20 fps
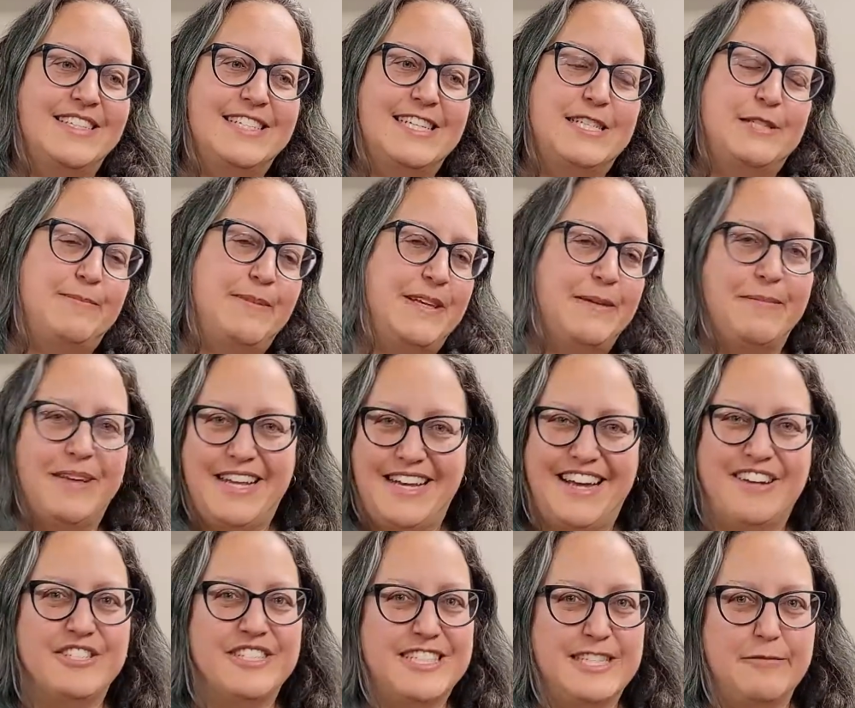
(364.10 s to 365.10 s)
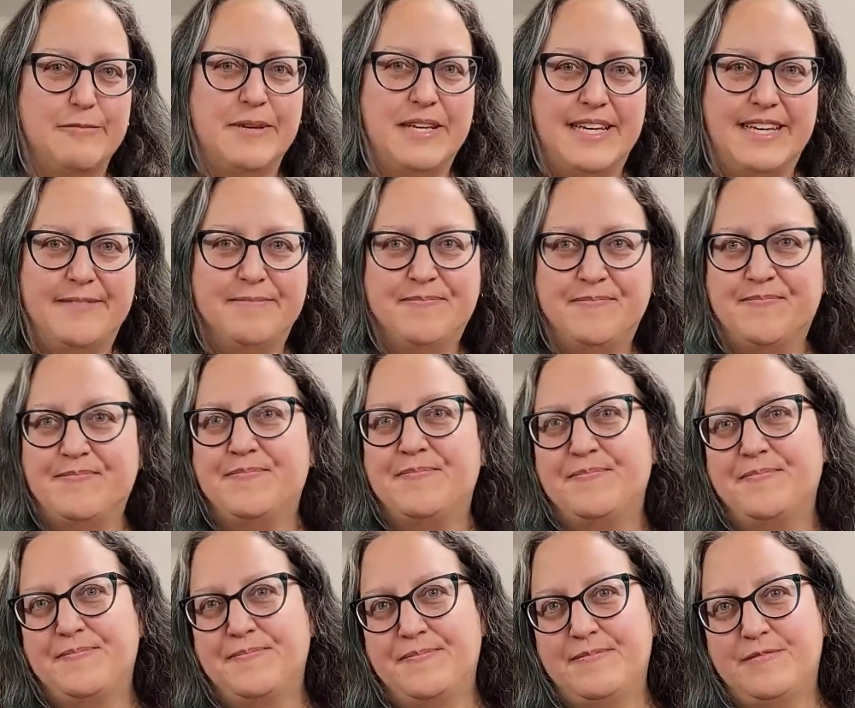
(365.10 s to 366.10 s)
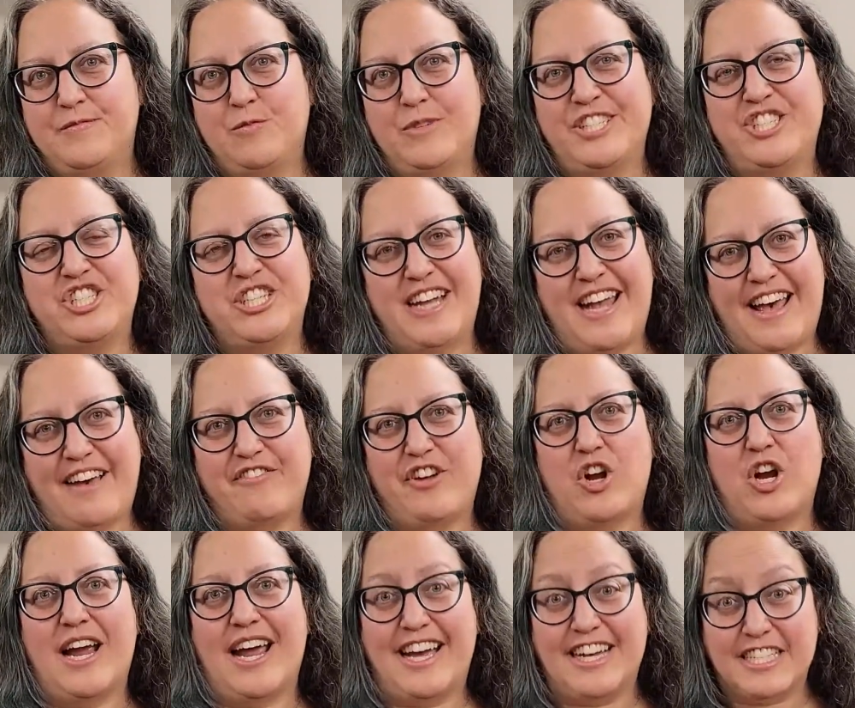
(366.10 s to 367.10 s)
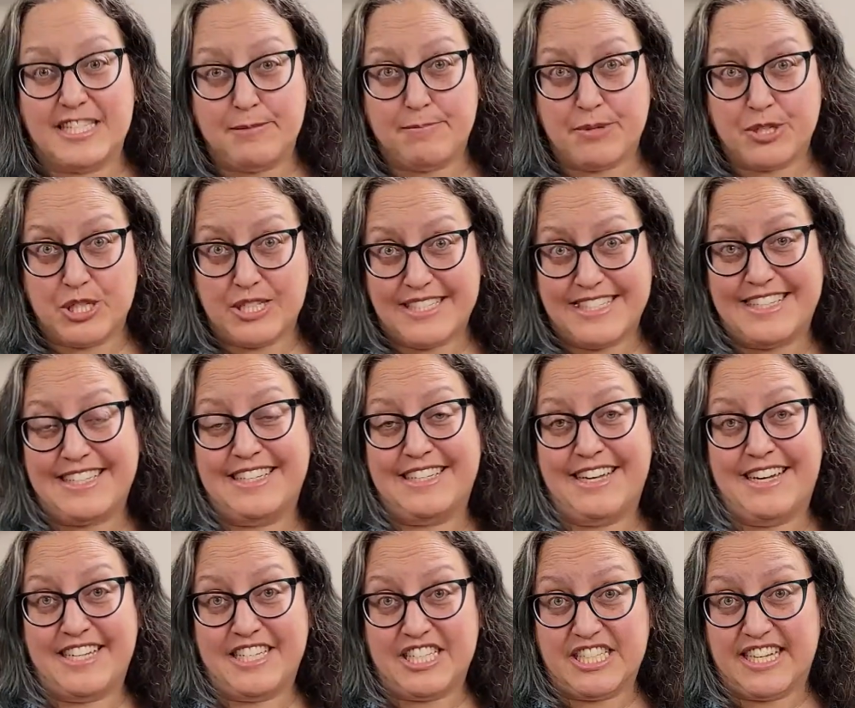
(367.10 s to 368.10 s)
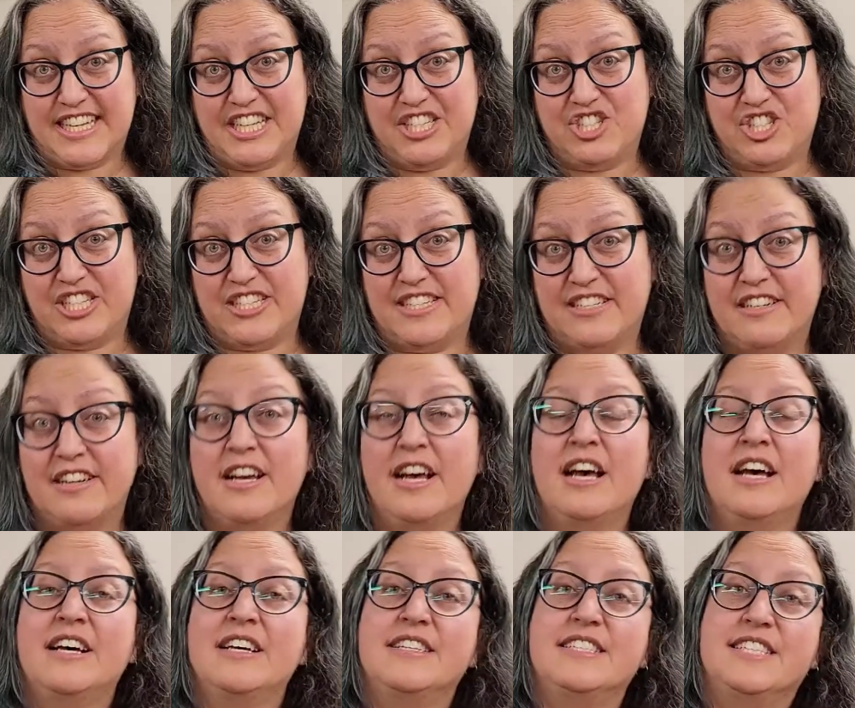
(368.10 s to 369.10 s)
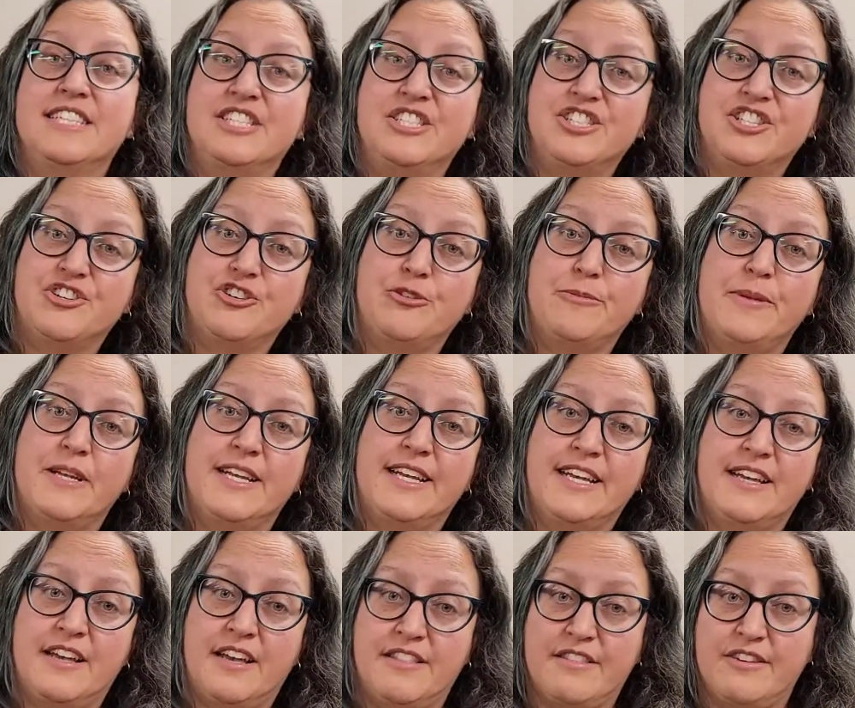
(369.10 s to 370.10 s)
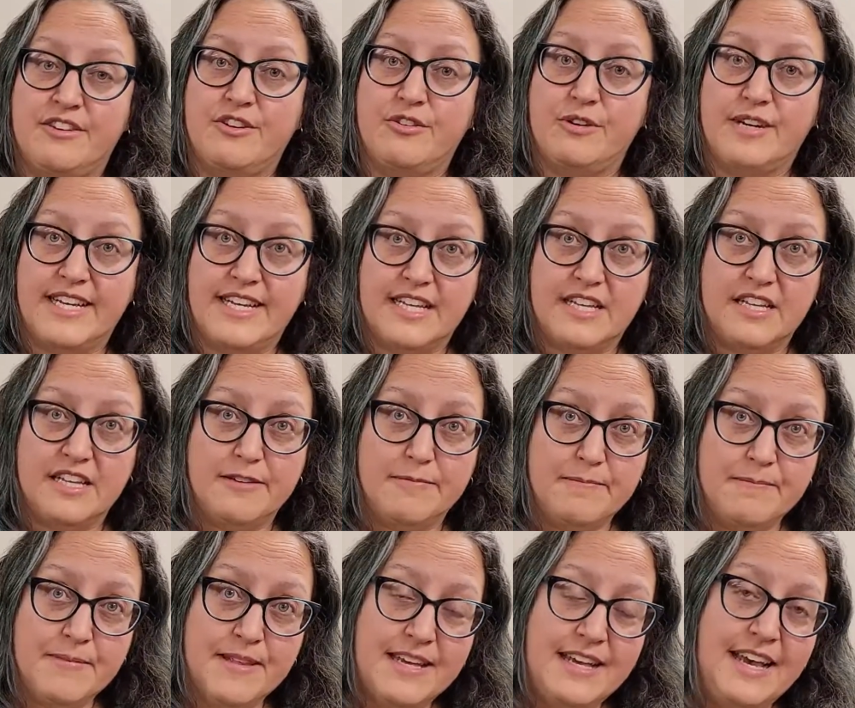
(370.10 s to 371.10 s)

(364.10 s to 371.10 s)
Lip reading: it's being made out to be. We should have our experts in education determining the curriculum